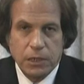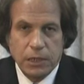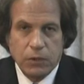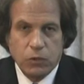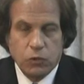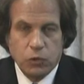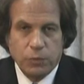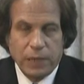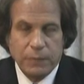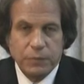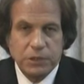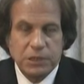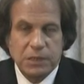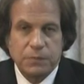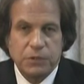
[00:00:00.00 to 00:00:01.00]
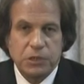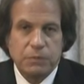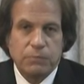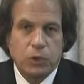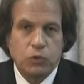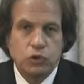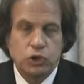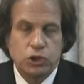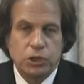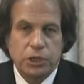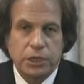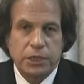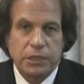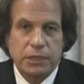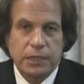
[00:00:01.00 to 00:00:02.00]
Or it might be something
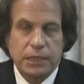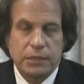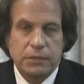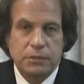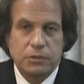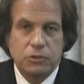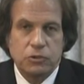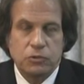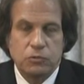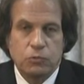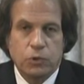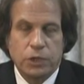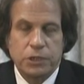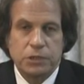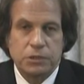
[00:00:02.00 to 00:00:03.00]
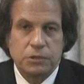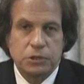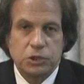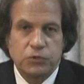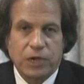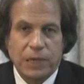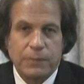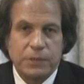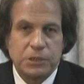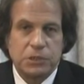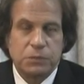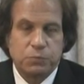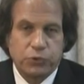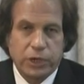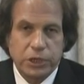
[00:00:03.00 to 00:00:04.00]
emotionally that you want to describe as
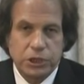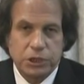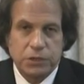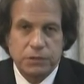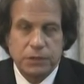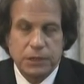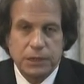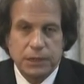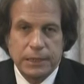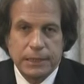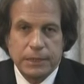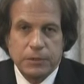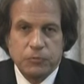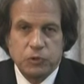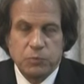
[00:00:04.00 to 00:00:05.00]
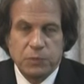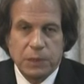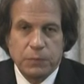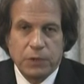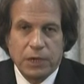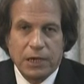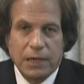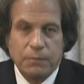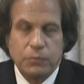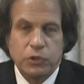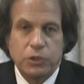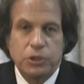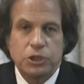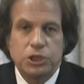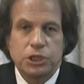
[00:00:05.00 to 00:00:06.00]
depression. Remember, I'm
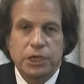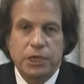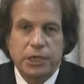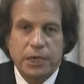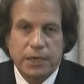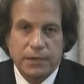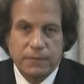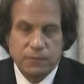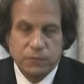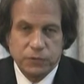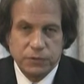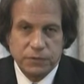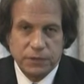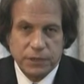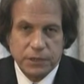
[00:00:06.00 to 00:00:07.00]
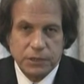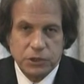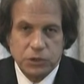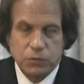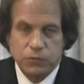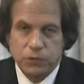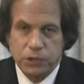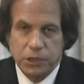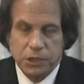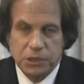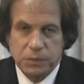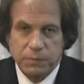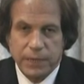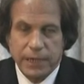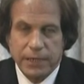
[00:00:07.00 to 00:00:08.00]
going to check everything, so it really
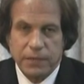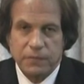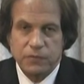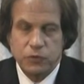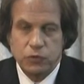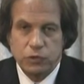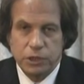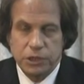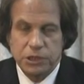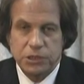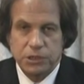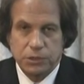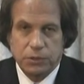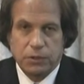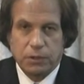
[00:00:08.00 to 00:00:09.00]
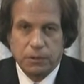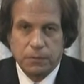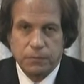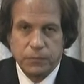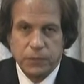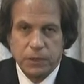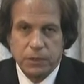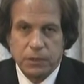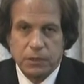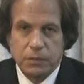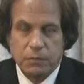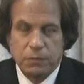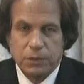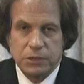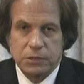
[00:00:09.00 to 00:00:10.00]
doesn't matter if you list it all.
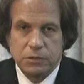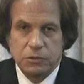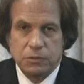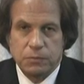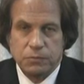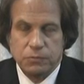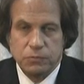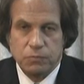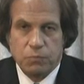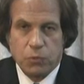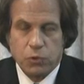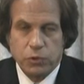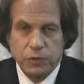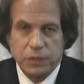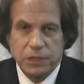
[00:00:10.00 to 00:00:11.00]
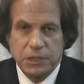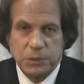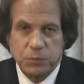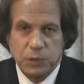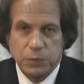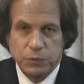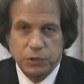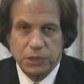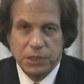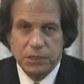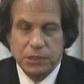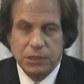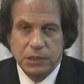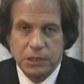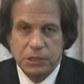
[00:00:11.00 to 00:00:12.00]
But the more things people tend
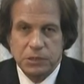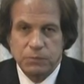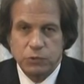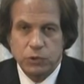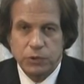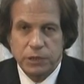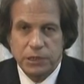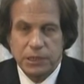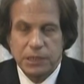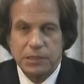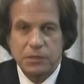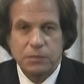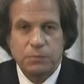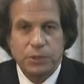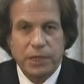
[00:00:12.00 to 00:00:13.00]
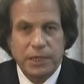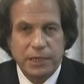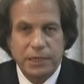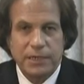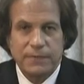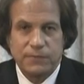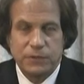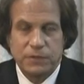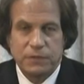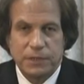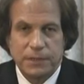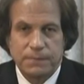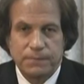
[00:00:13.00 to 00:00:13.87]
to list, the more they tend to block everything.